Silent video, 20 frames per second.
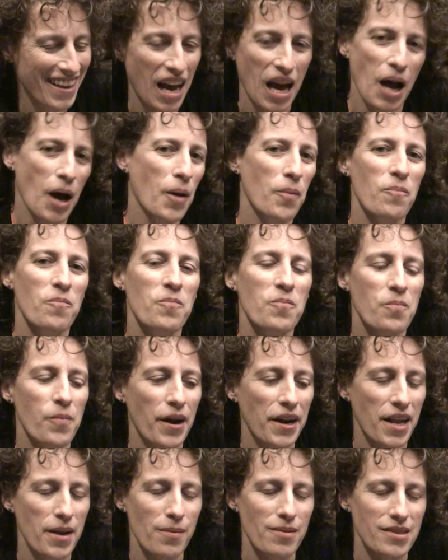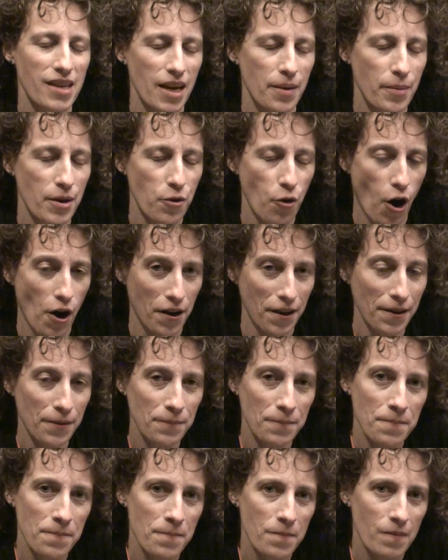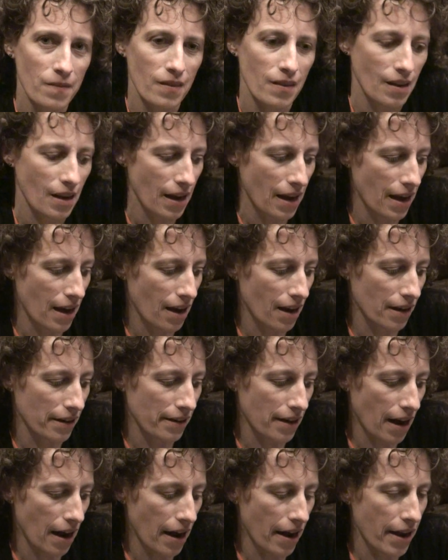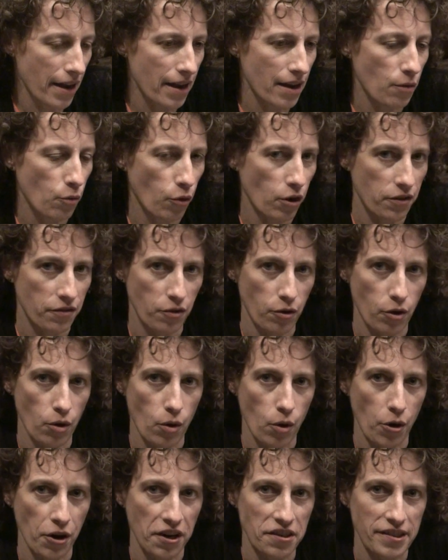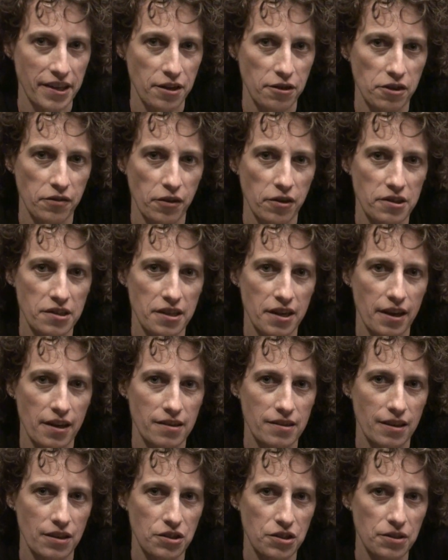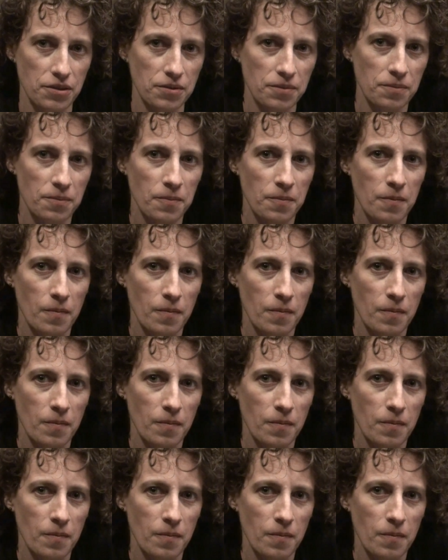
Okay. My name is Amy Grotta, and I work for Oregon State University Extension.